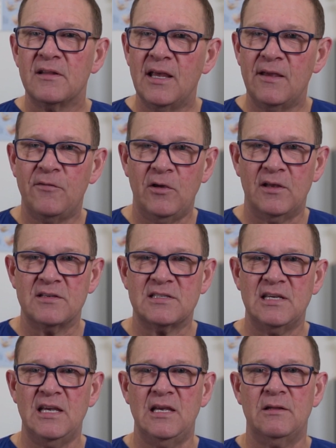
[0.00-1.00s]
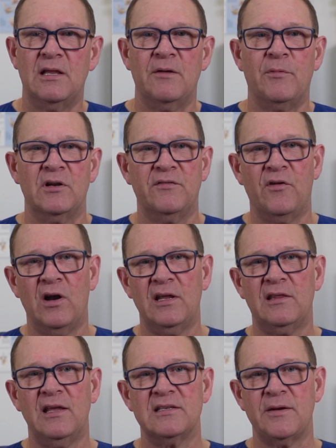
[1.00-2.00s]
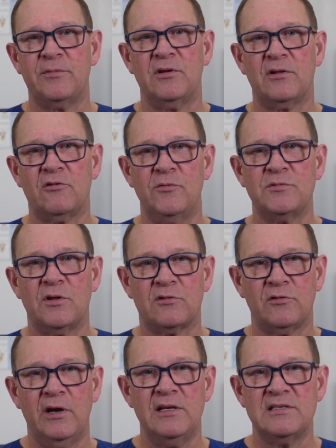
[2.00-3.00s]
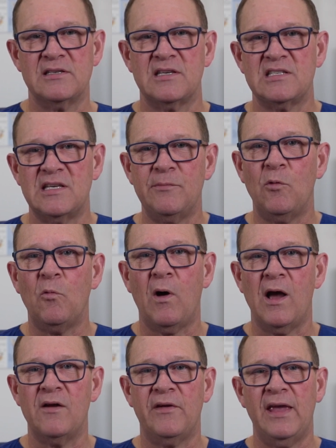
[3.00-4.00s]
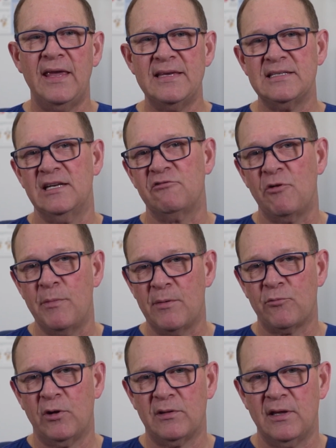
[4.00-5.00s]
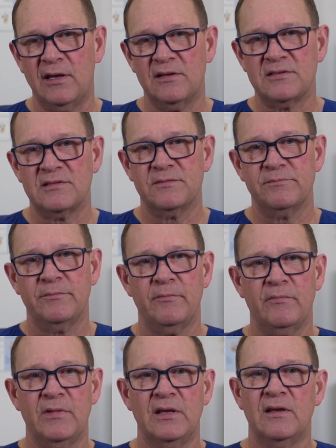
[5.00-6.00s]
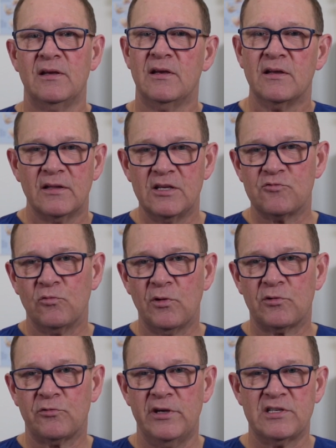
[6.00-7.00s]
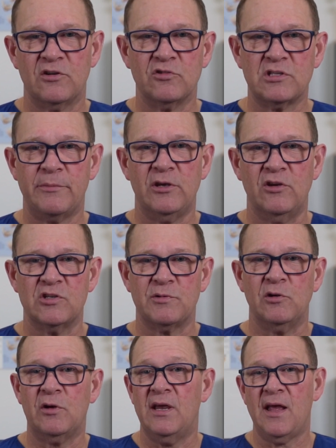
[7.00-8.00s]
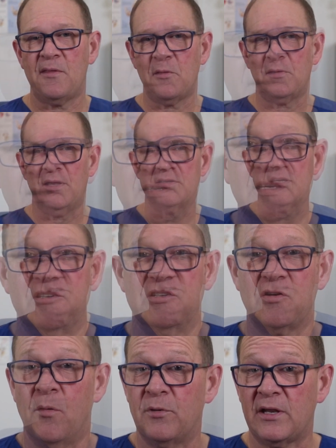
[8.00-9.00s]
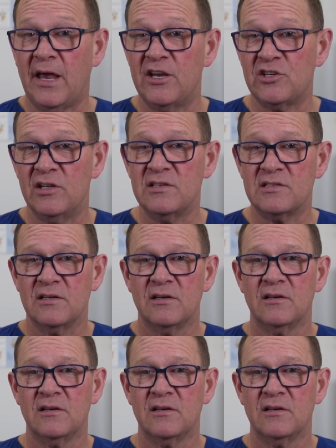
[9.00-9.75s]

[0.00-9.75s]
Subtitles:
Therefore, you can see that by dividing things up into groups of 3s, it's a simple way of easily remembering things. This rule of 3s can also be used when looking at other things such as complications.